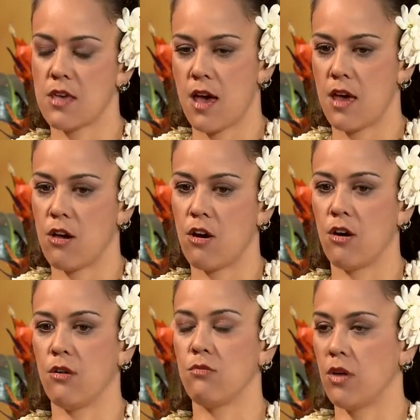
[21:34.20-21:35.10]
that
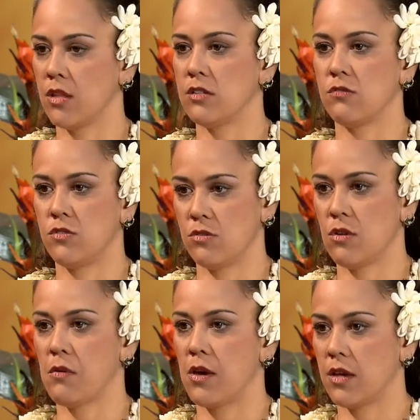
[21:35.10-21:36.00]
are relative to
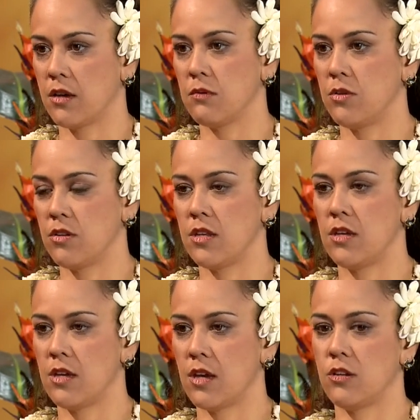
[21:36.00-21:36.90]
the Hawaiian
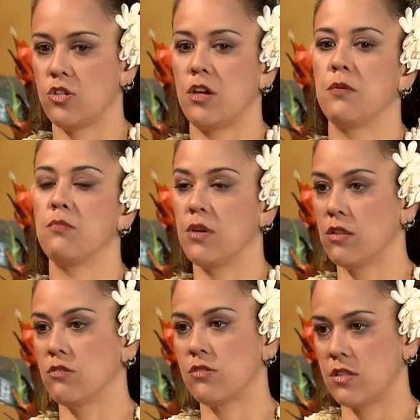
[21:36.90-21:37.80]
community and try to
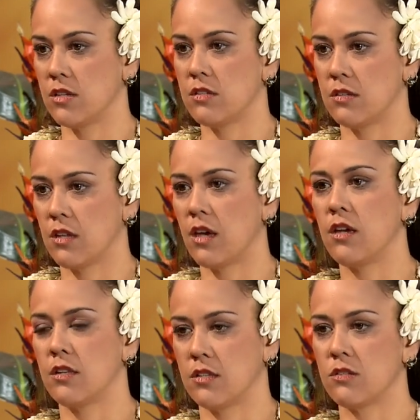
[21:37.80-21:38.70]
bring those things to
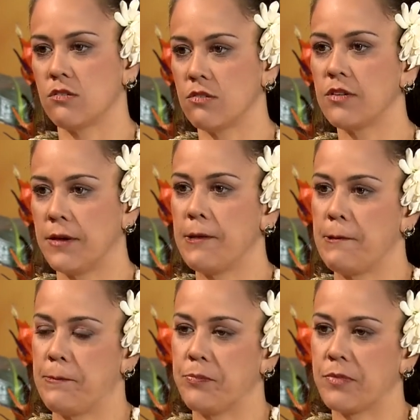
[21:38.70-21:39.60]
light. So.
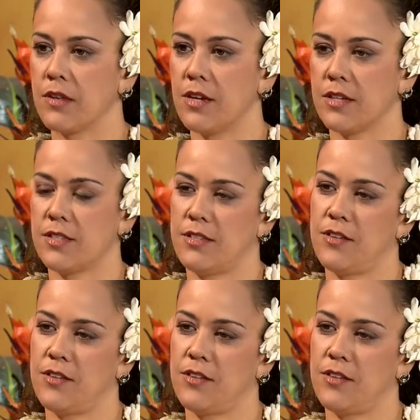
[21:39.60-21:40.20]
Yes,